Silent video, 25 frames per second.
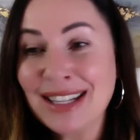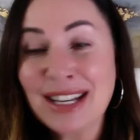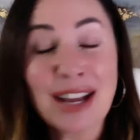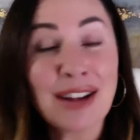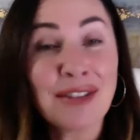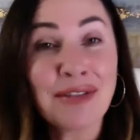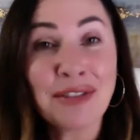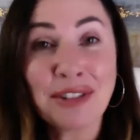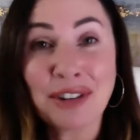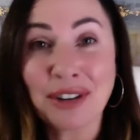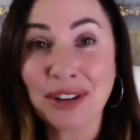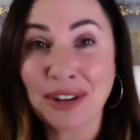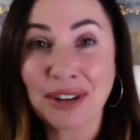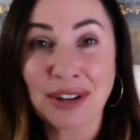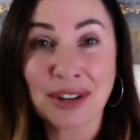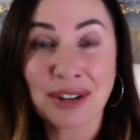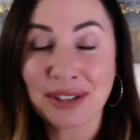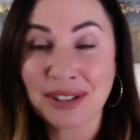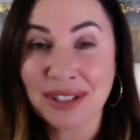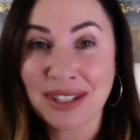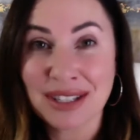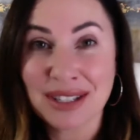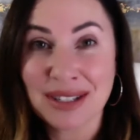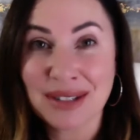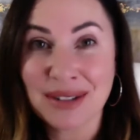never
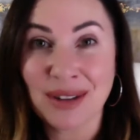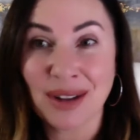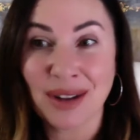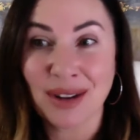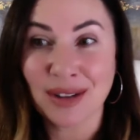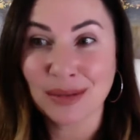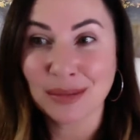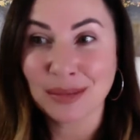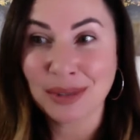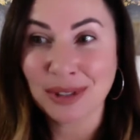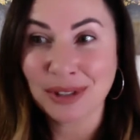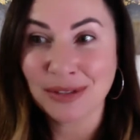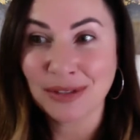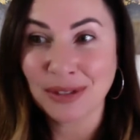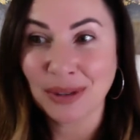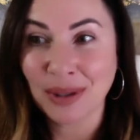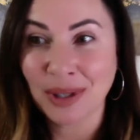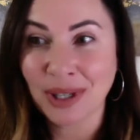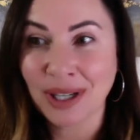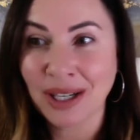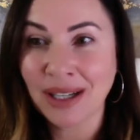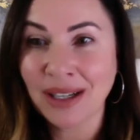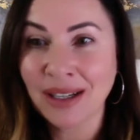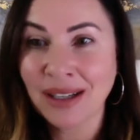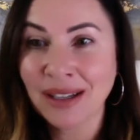heard this song
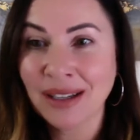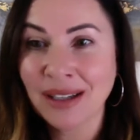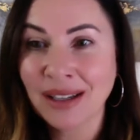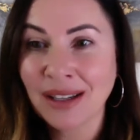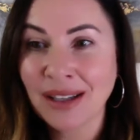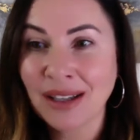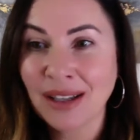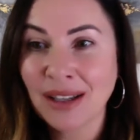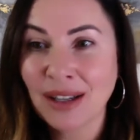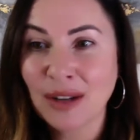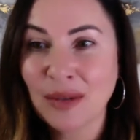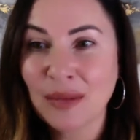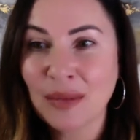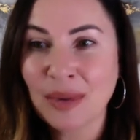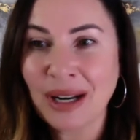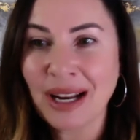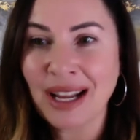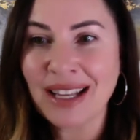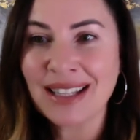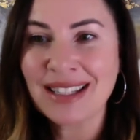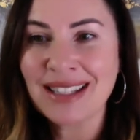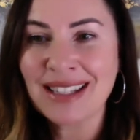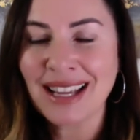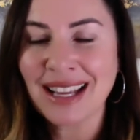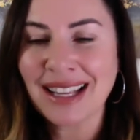before, but
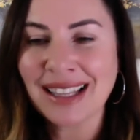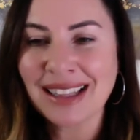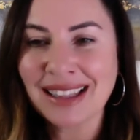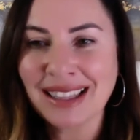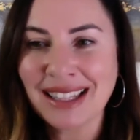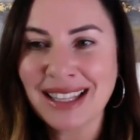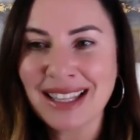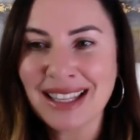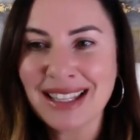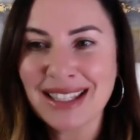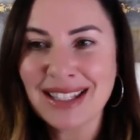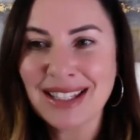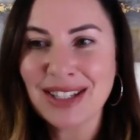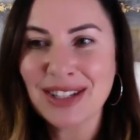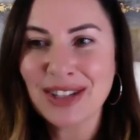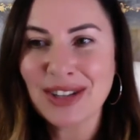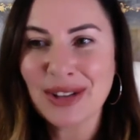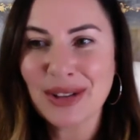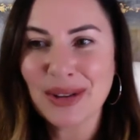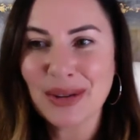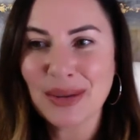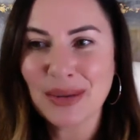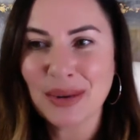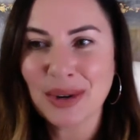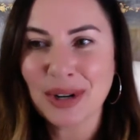as I listened to
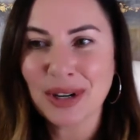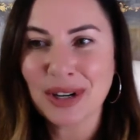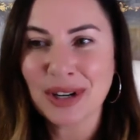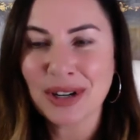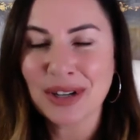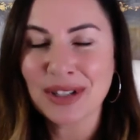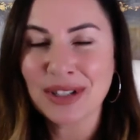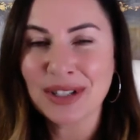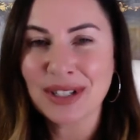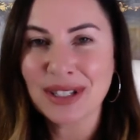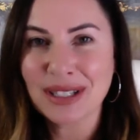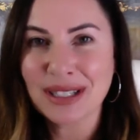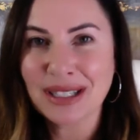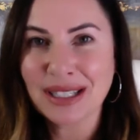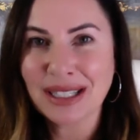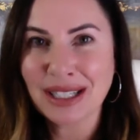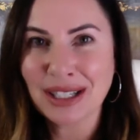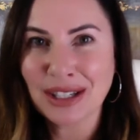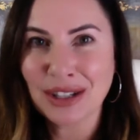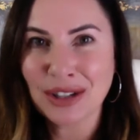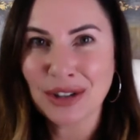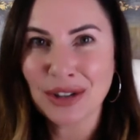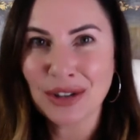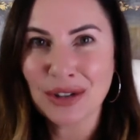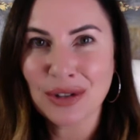the words,
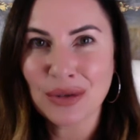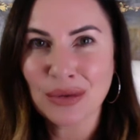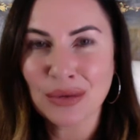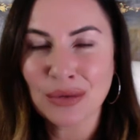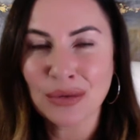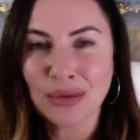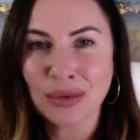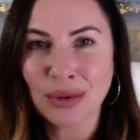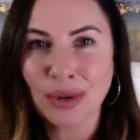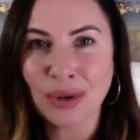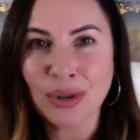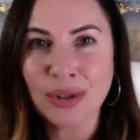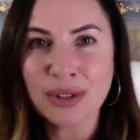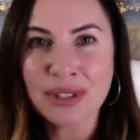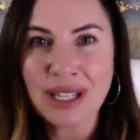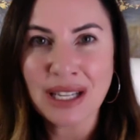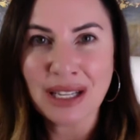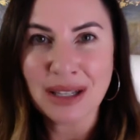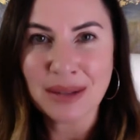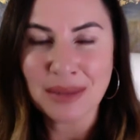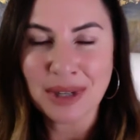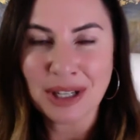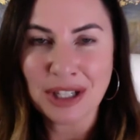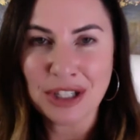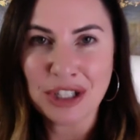tears rolled
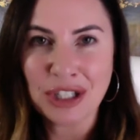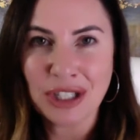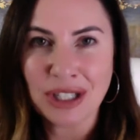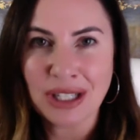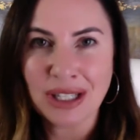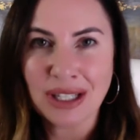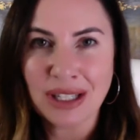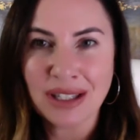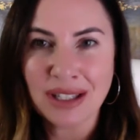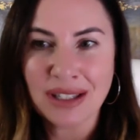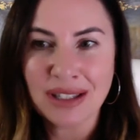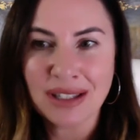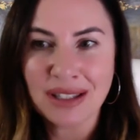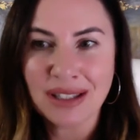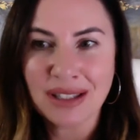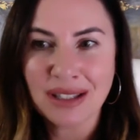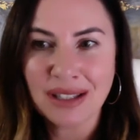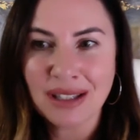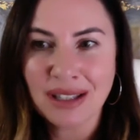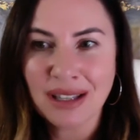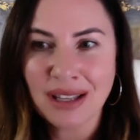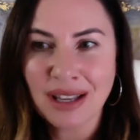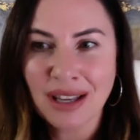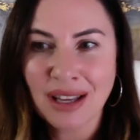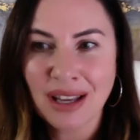down my cheeks.
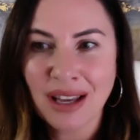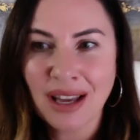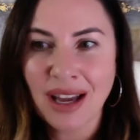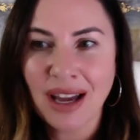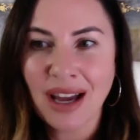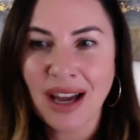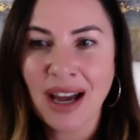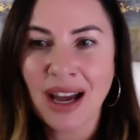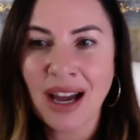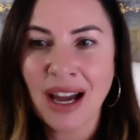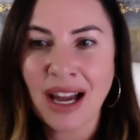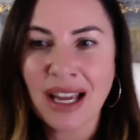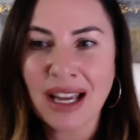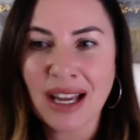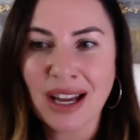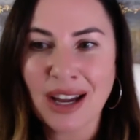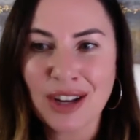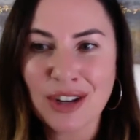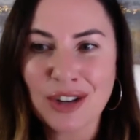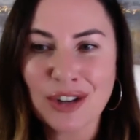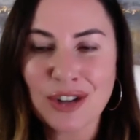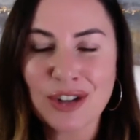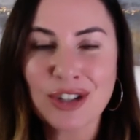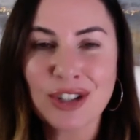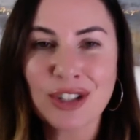I
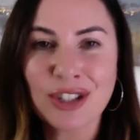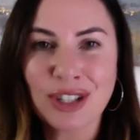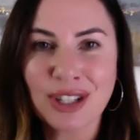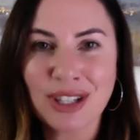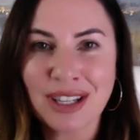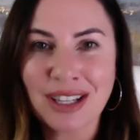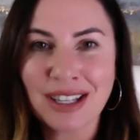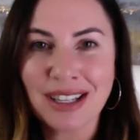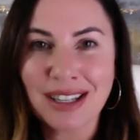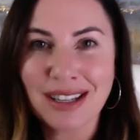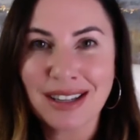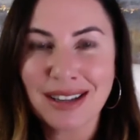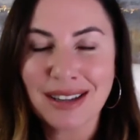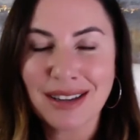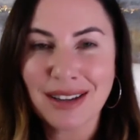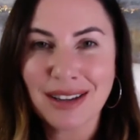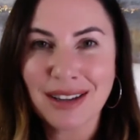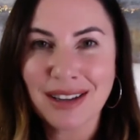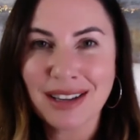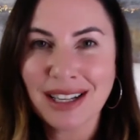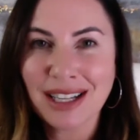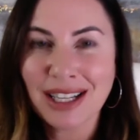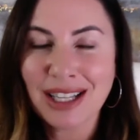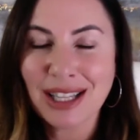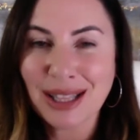understood
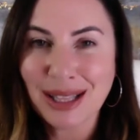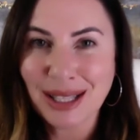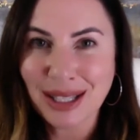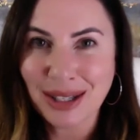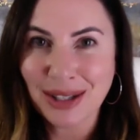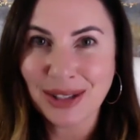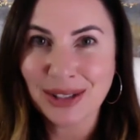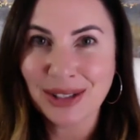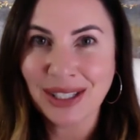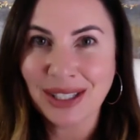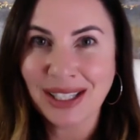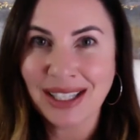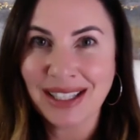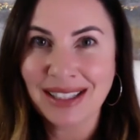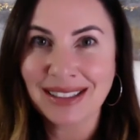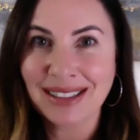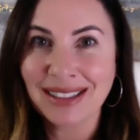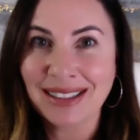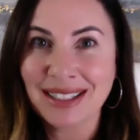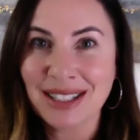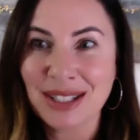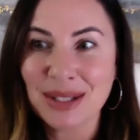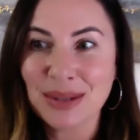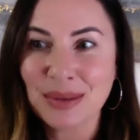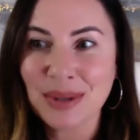clearly
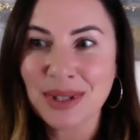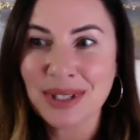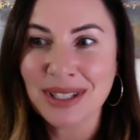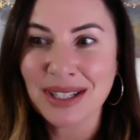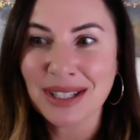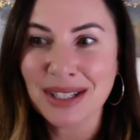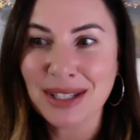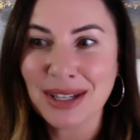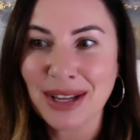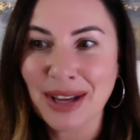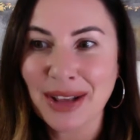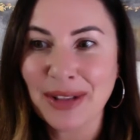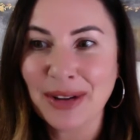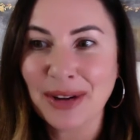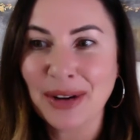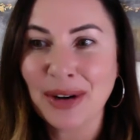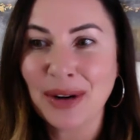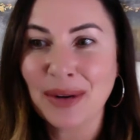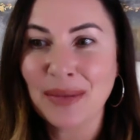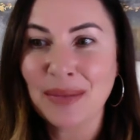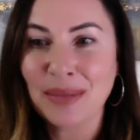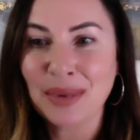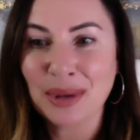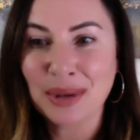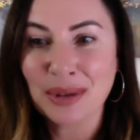that this was
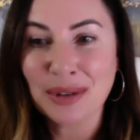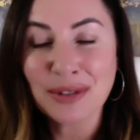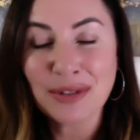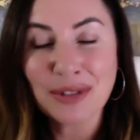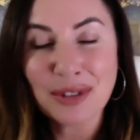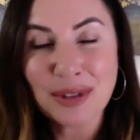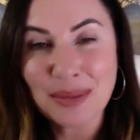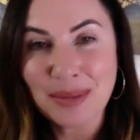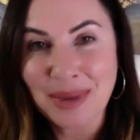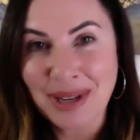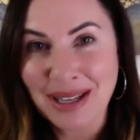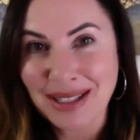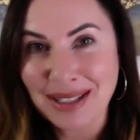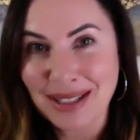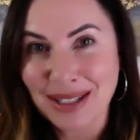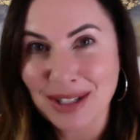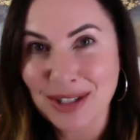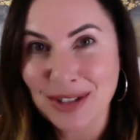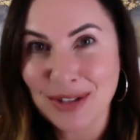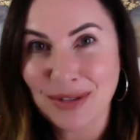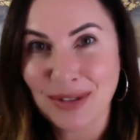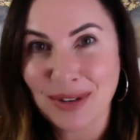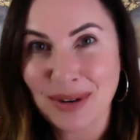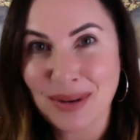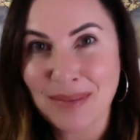another beautiful
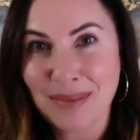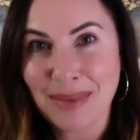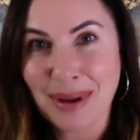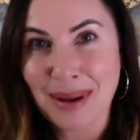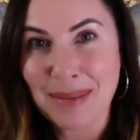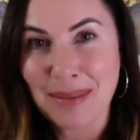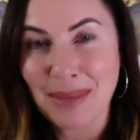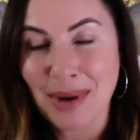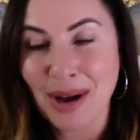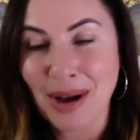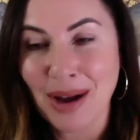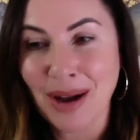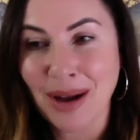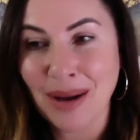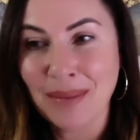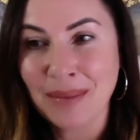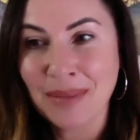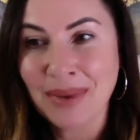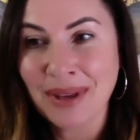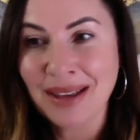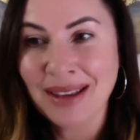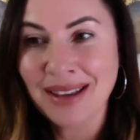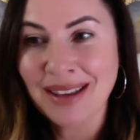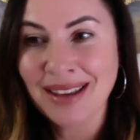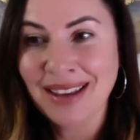message from my mom,